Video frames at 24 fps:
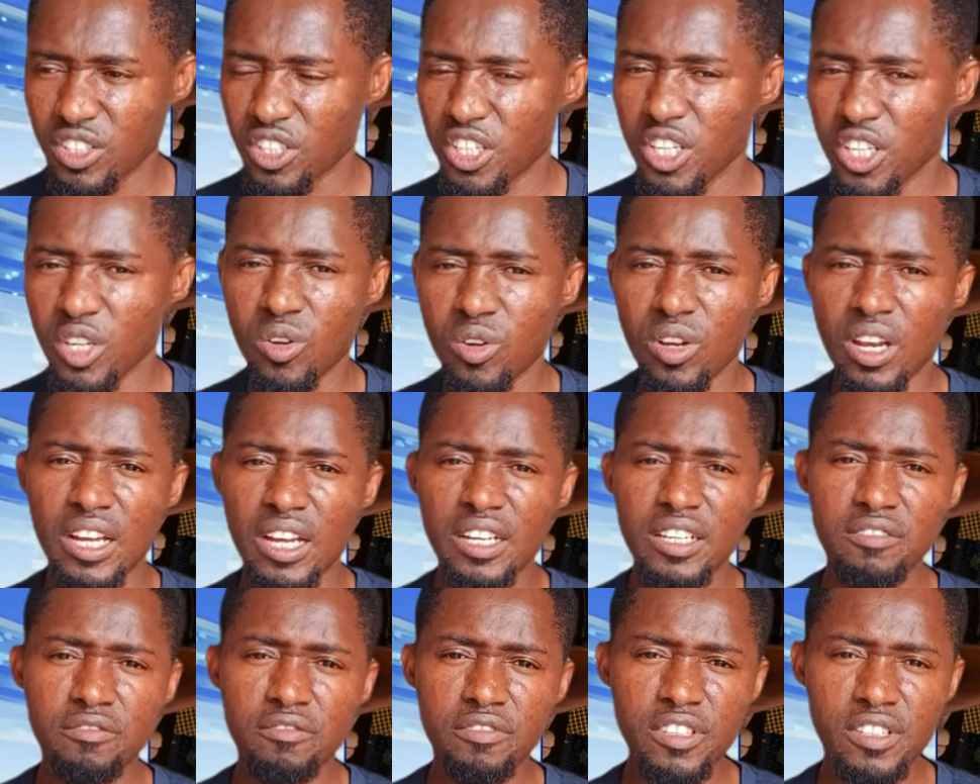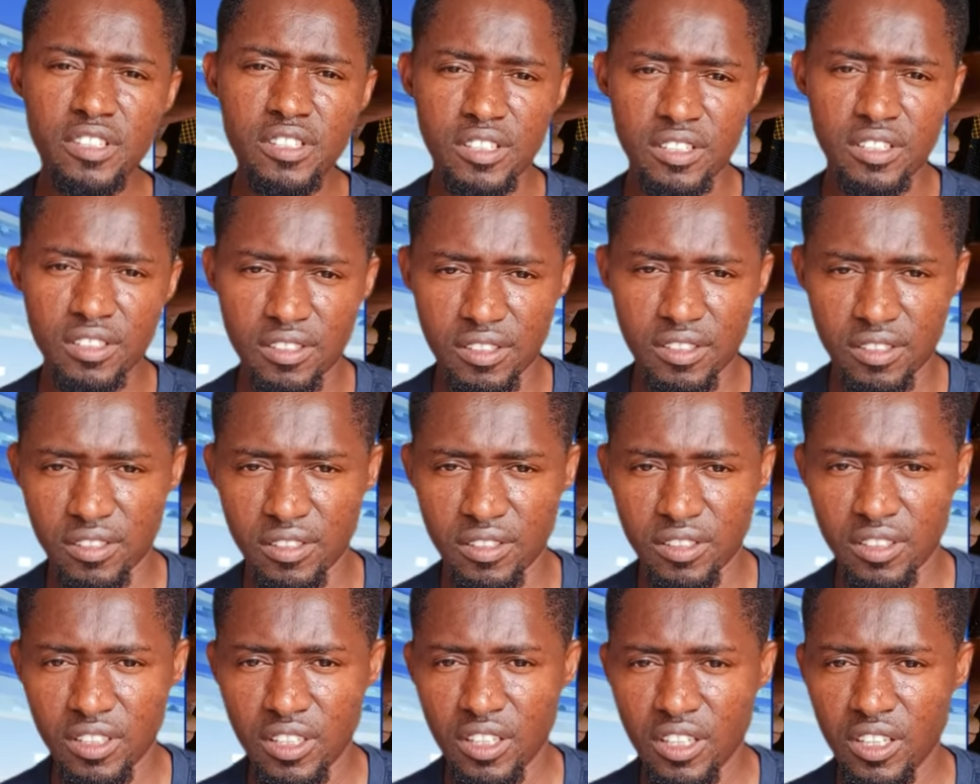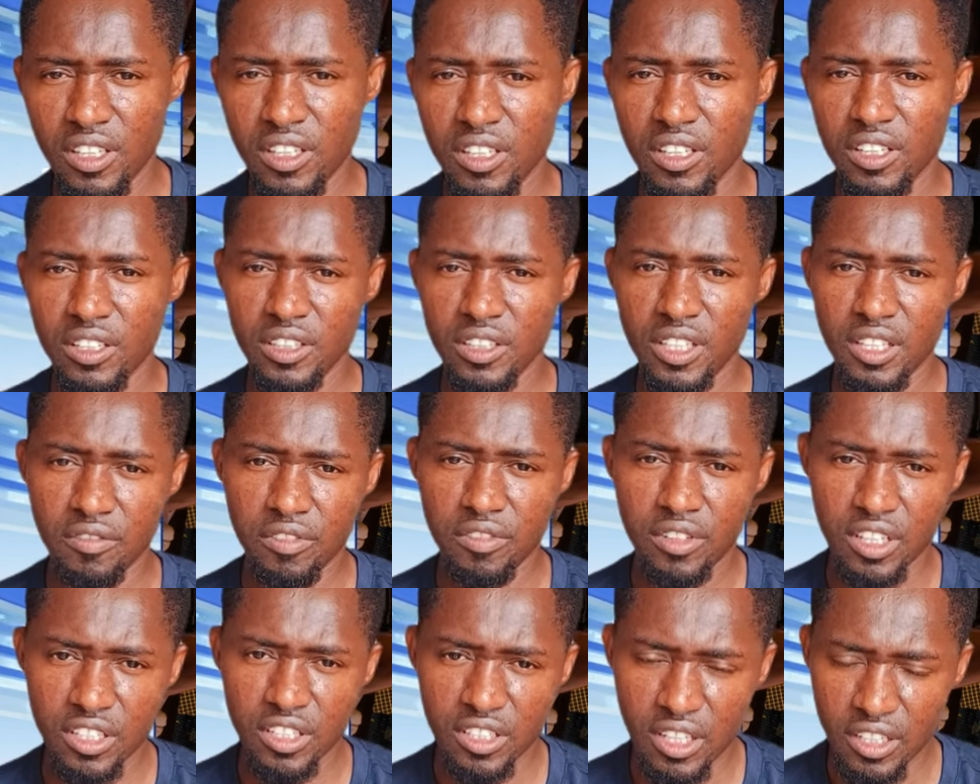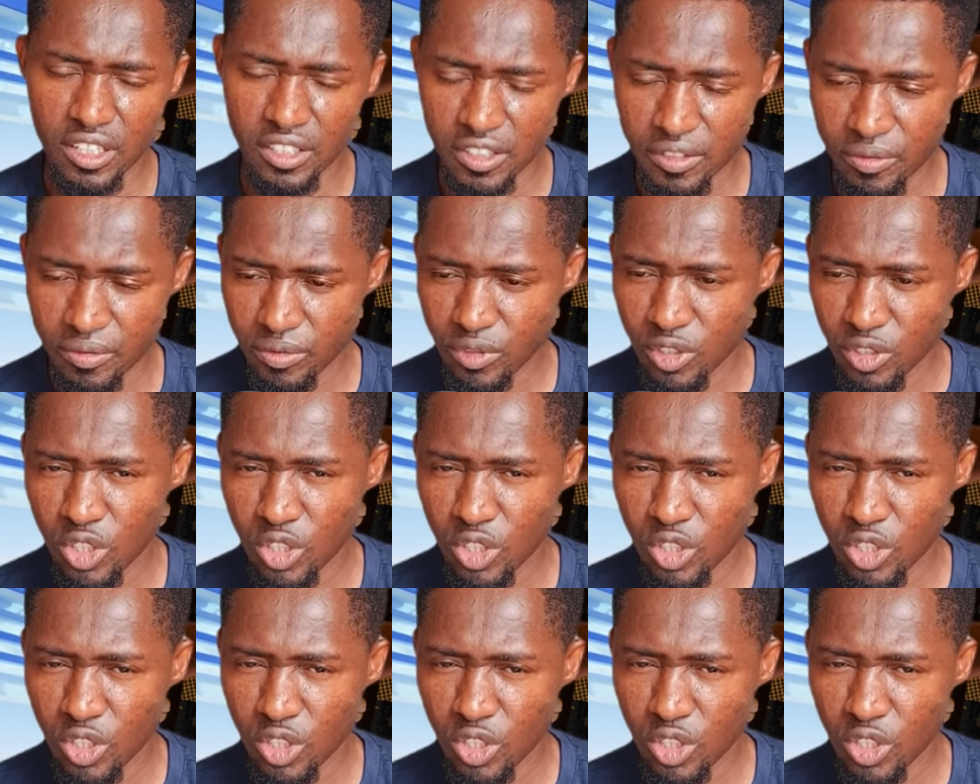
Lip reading: regularly visit the villagers,